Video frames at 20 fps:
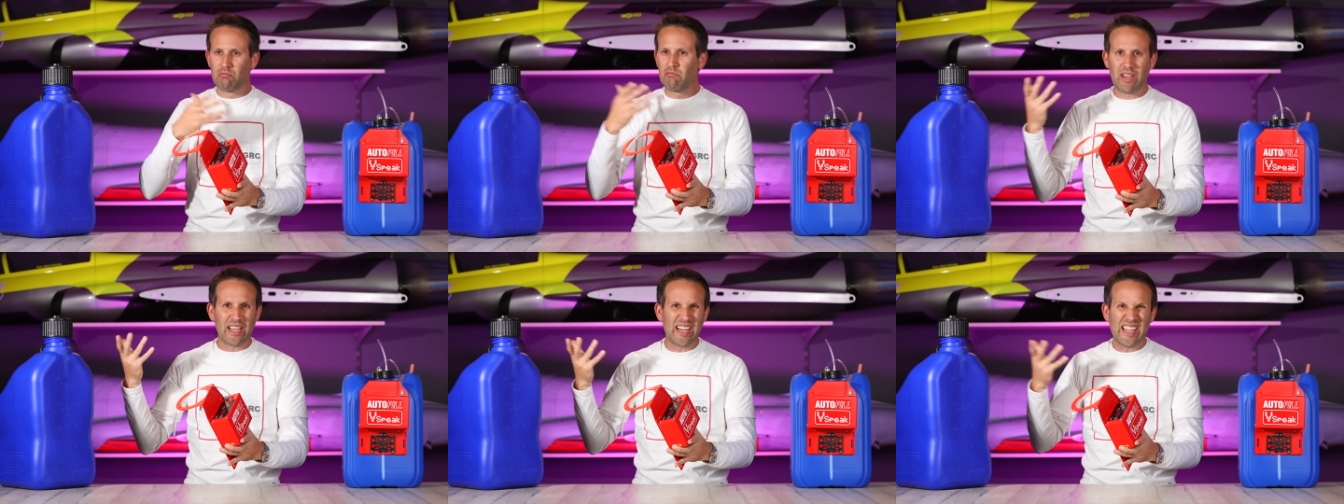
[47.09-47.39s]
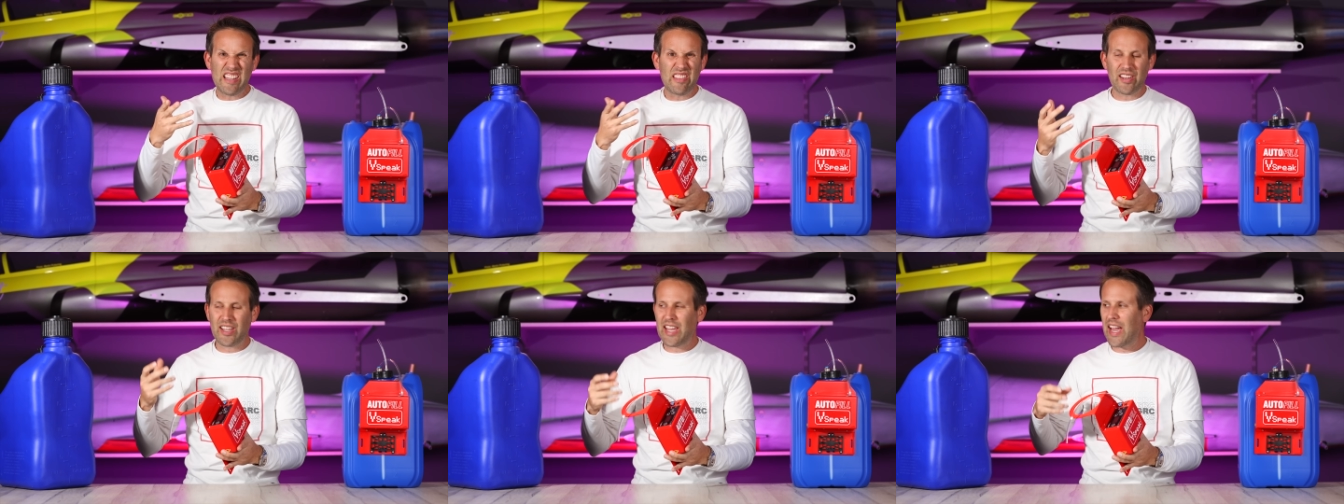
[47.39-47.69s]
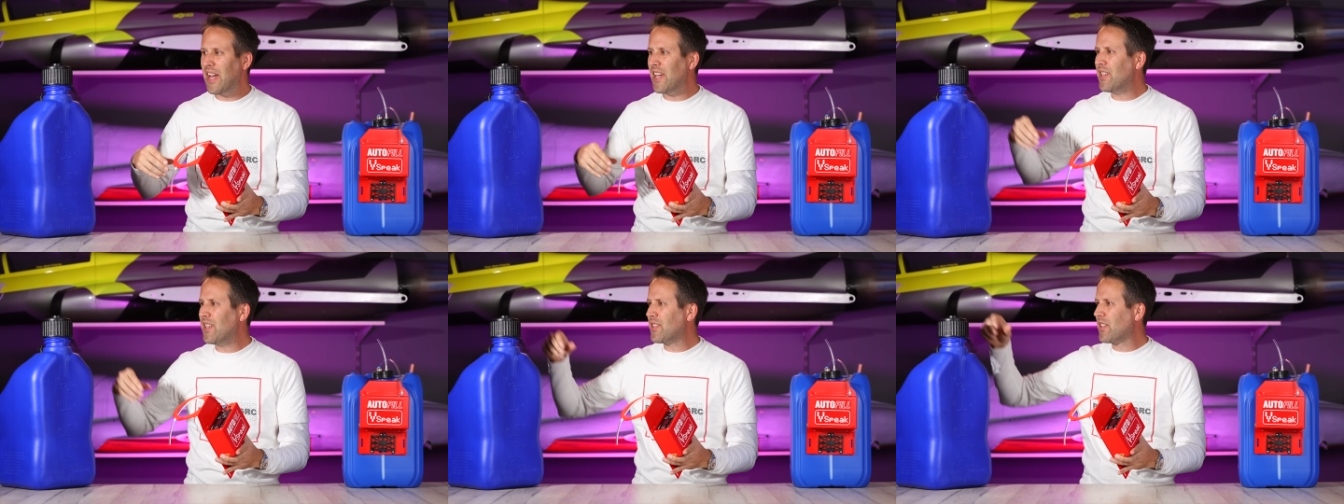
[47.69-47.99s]
In either
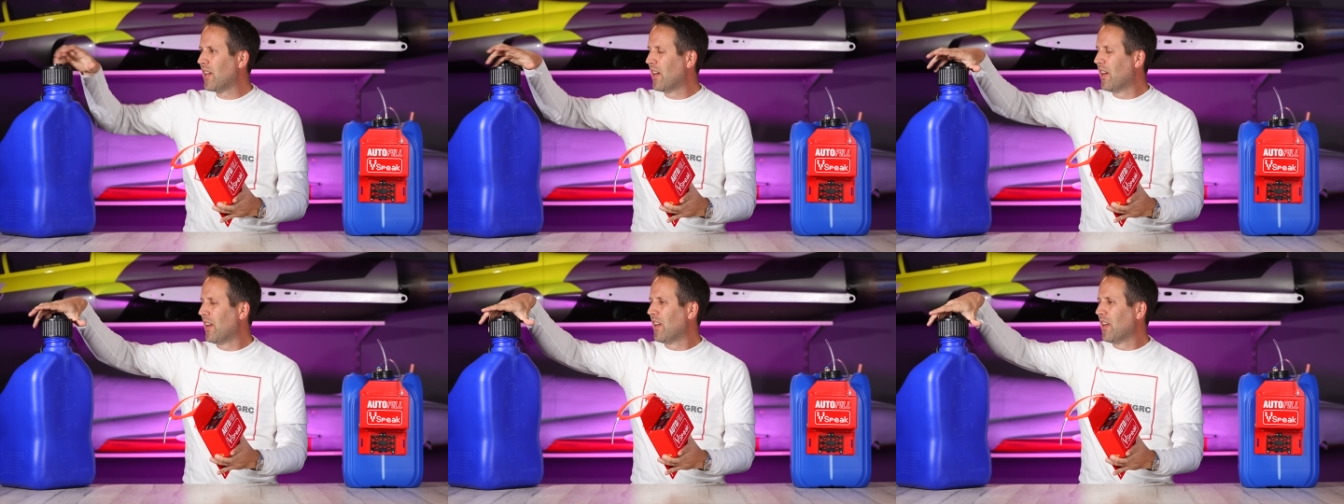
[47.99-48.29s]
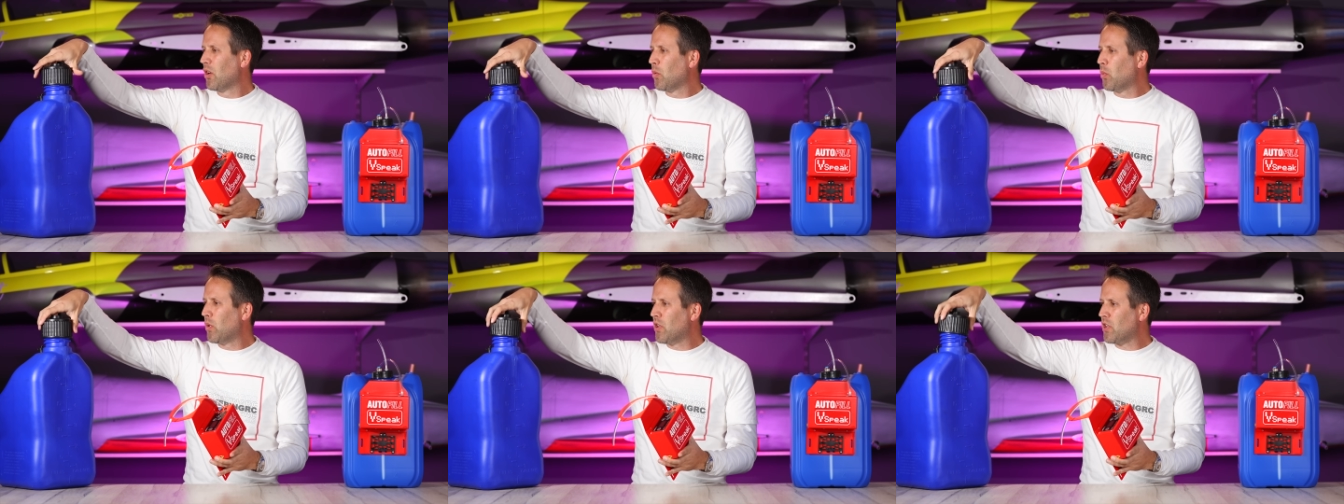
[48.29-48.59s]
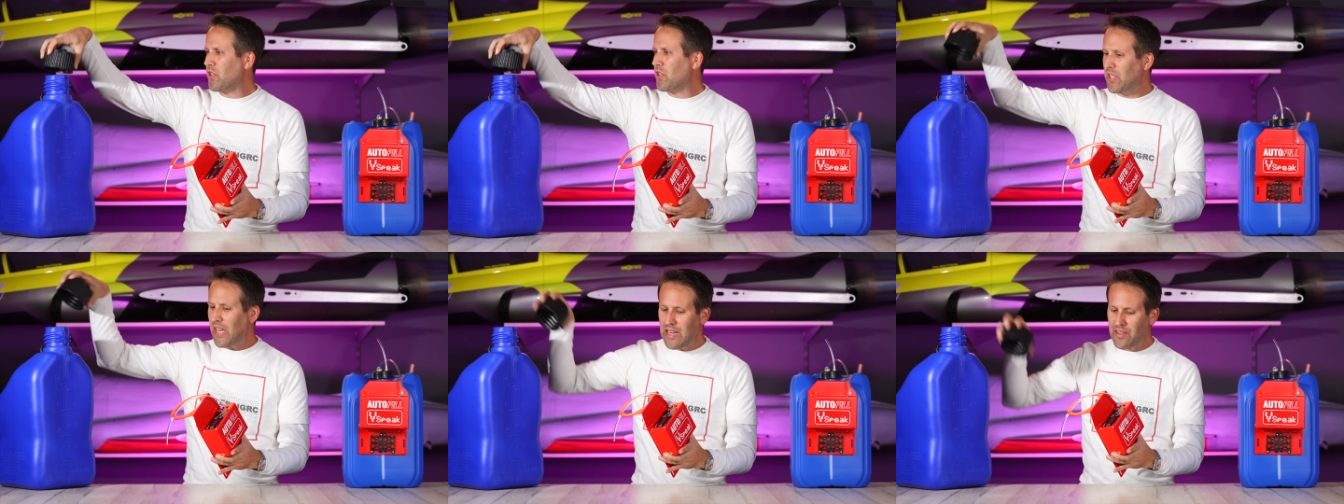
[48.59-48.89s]
case, we
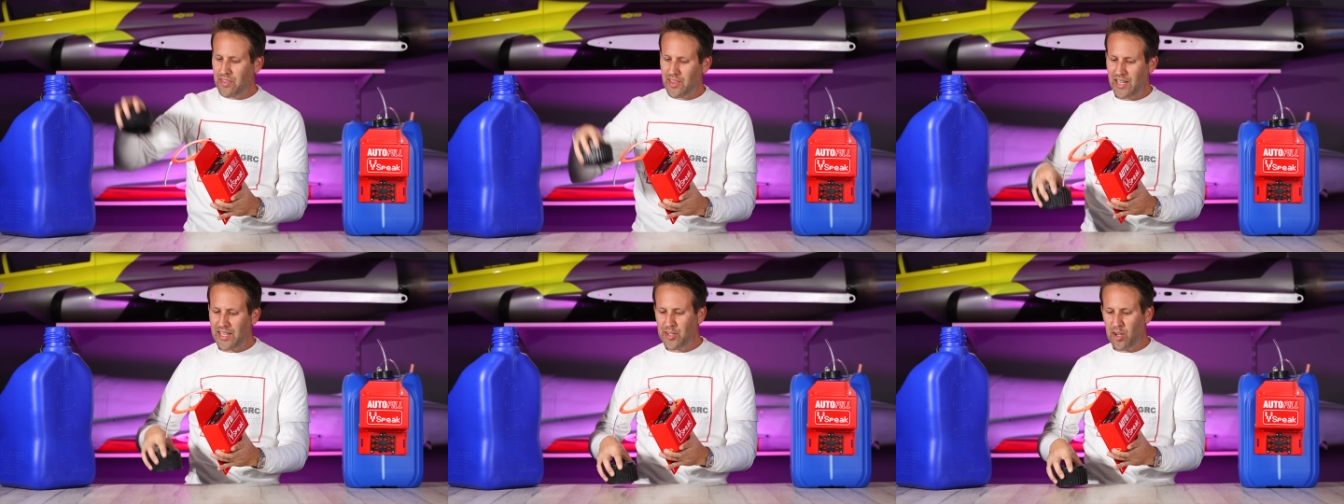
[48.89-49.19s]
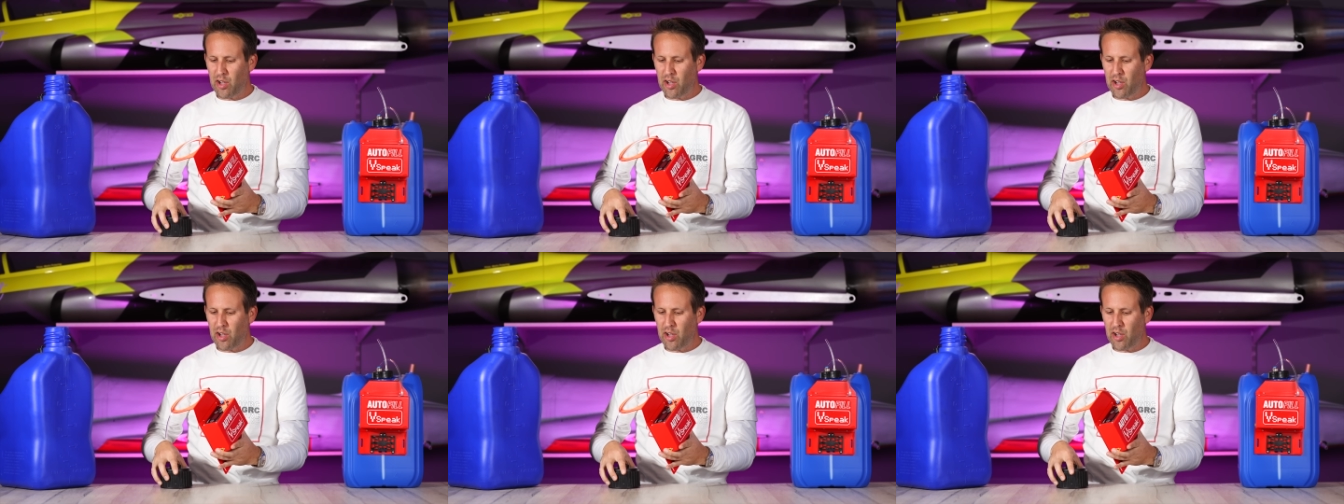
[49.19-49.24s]
just take the lid